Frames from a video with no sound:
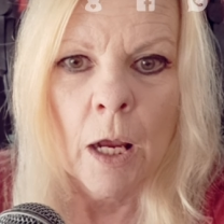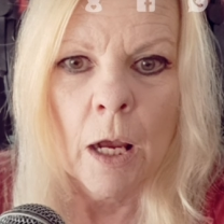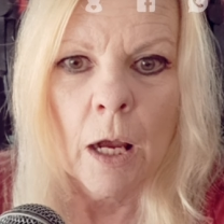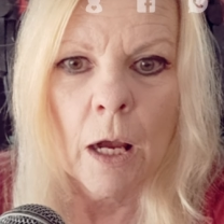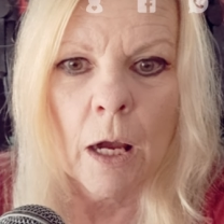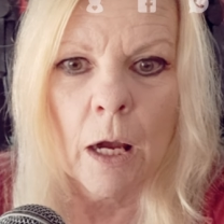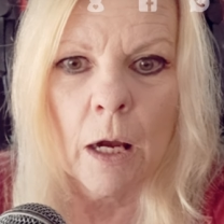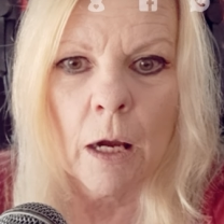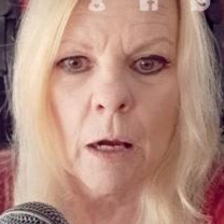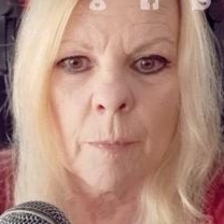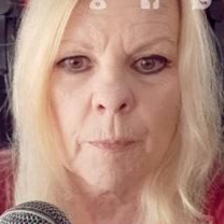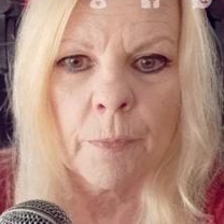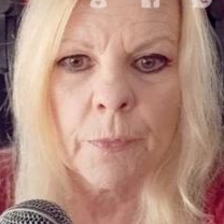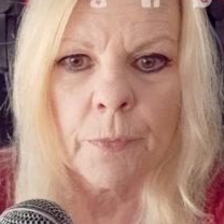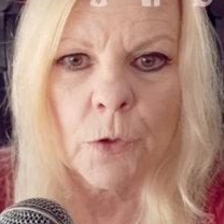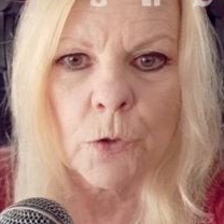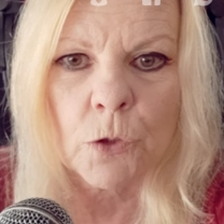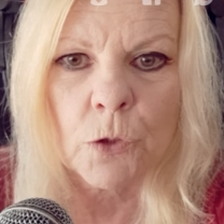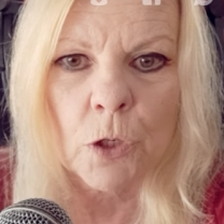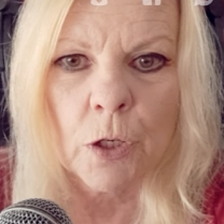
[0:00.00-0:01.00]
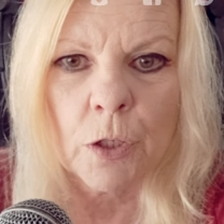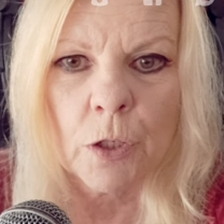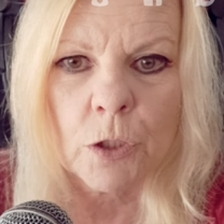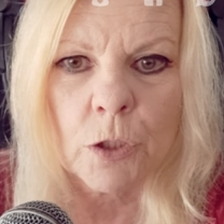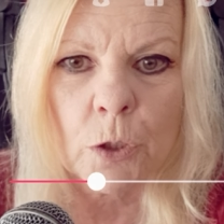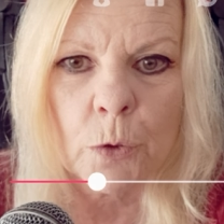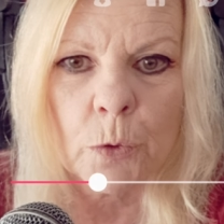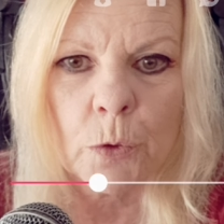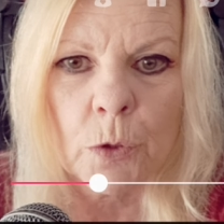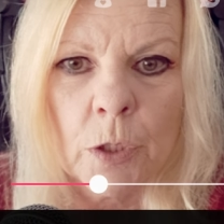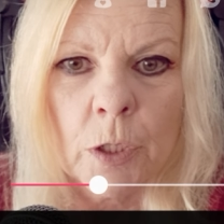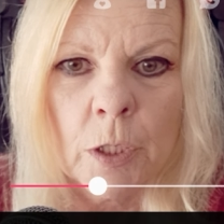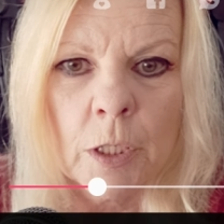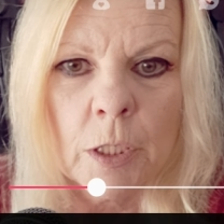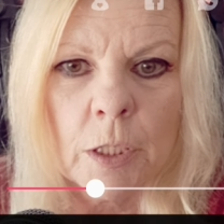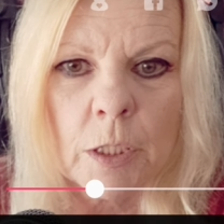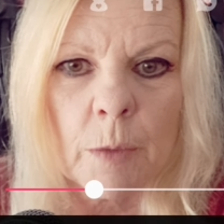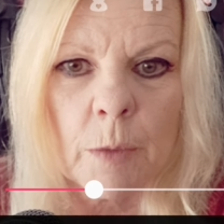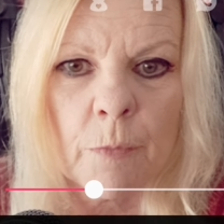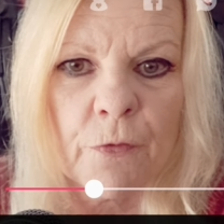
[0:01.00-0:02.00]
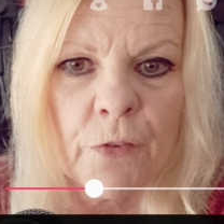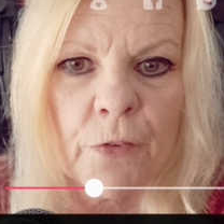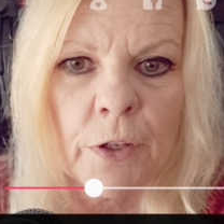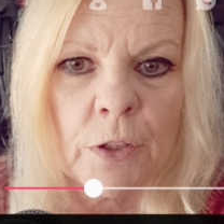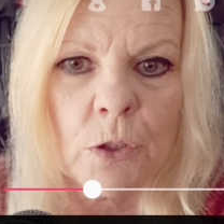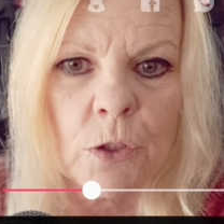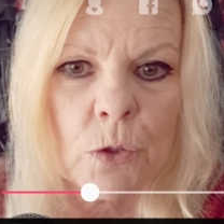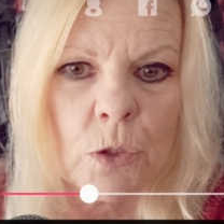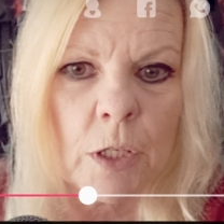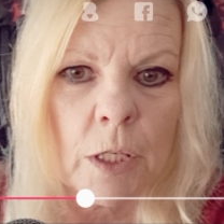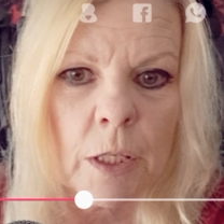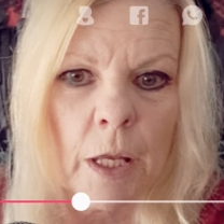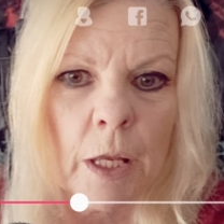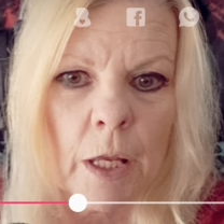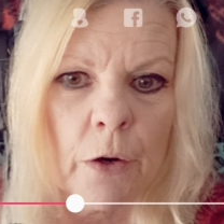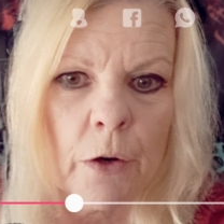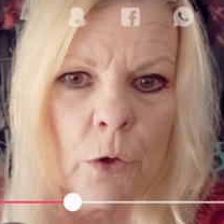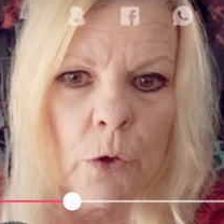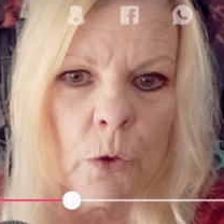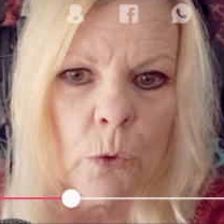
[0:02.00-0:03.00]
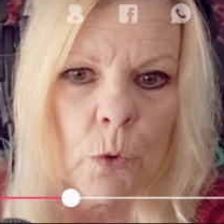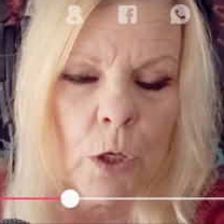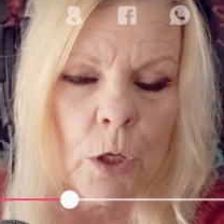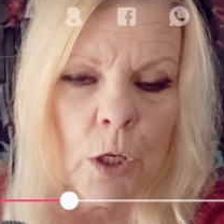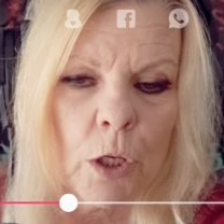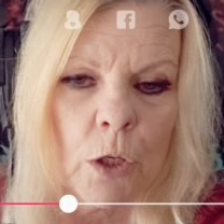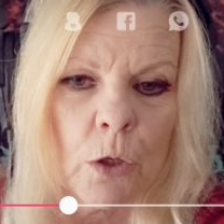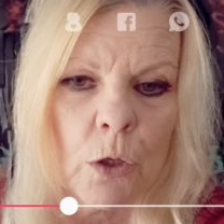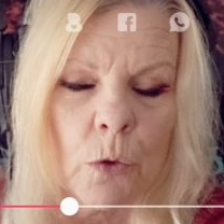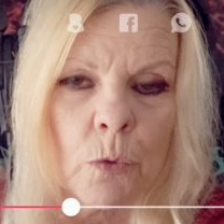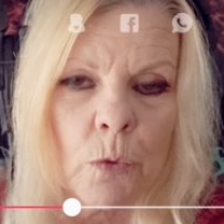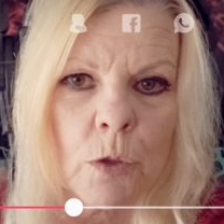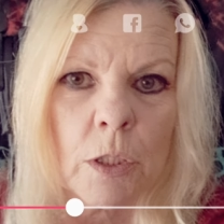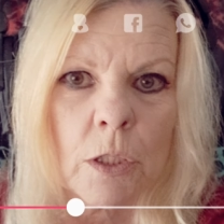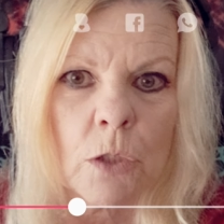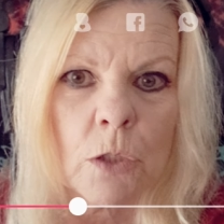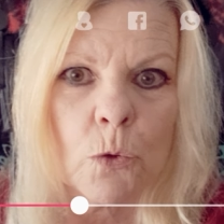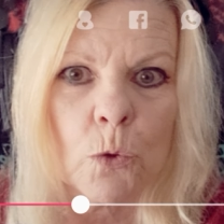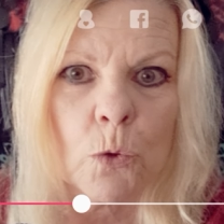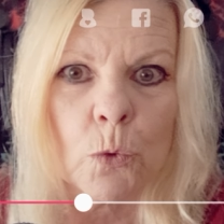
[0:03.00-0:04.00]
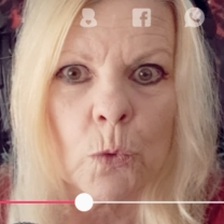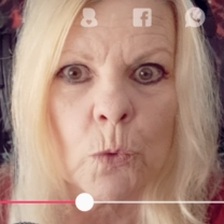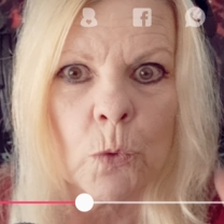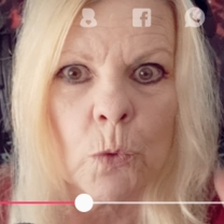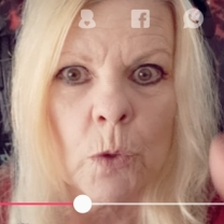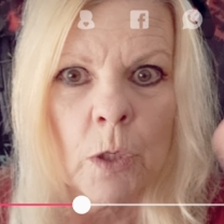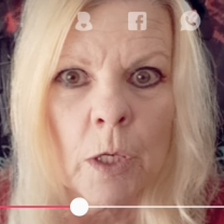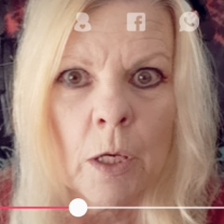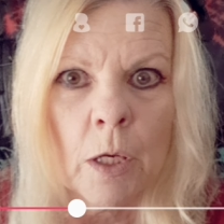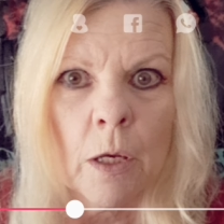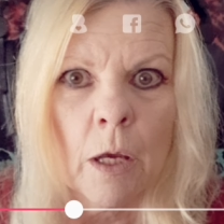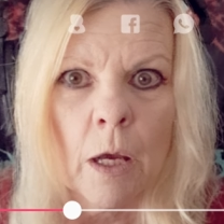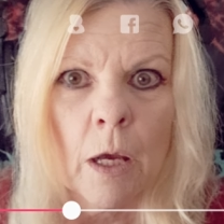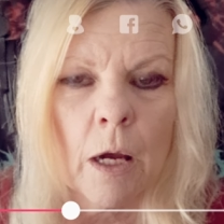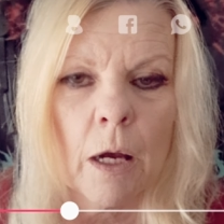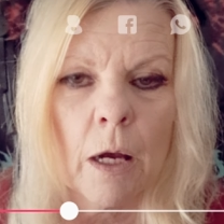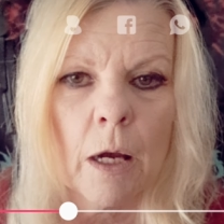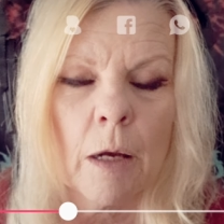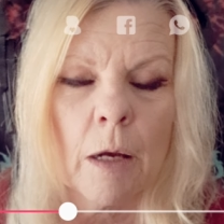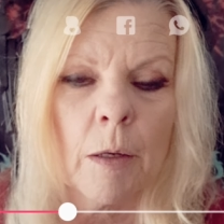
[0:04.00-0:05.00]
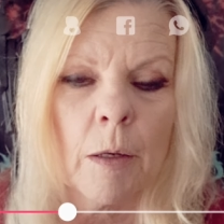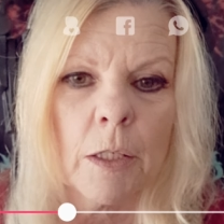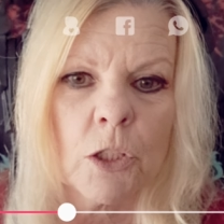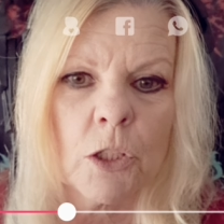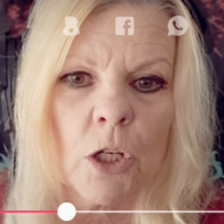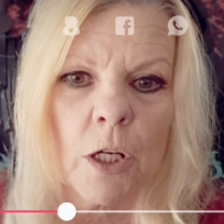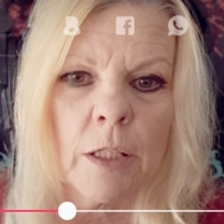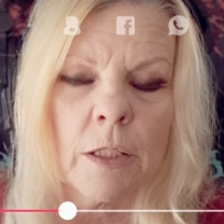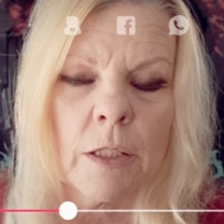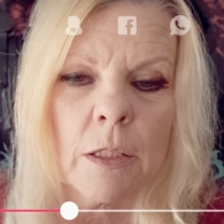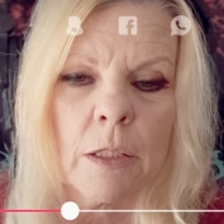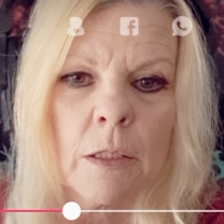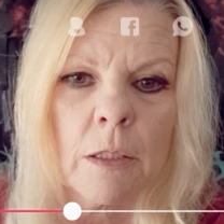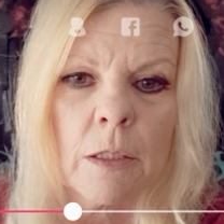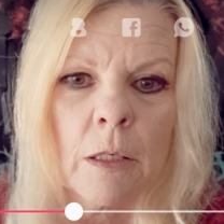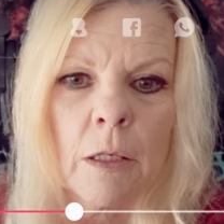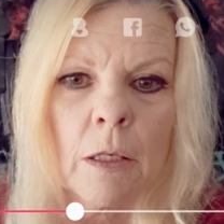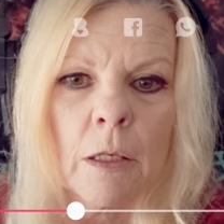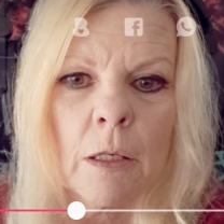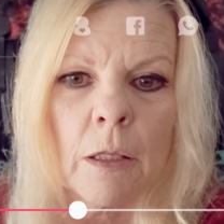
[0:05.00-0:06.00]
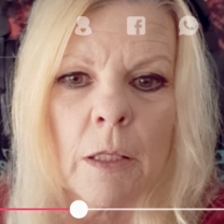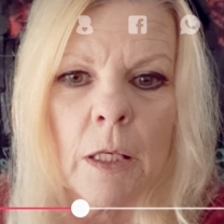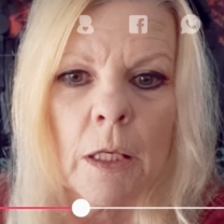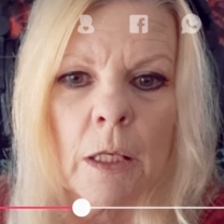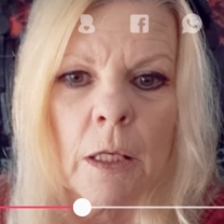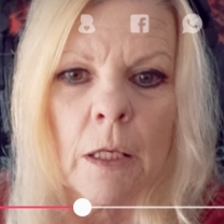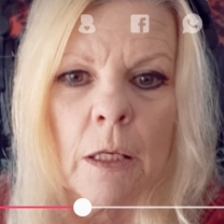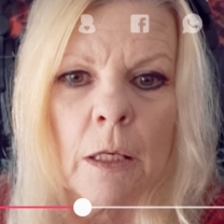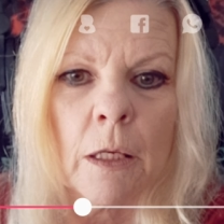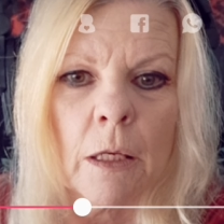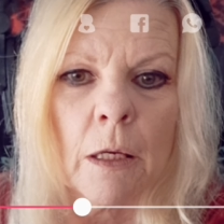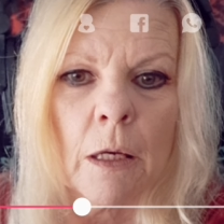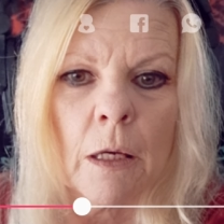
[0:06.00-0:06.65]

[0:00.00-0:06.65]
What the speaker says: There's also some filters in there you can use to adjust the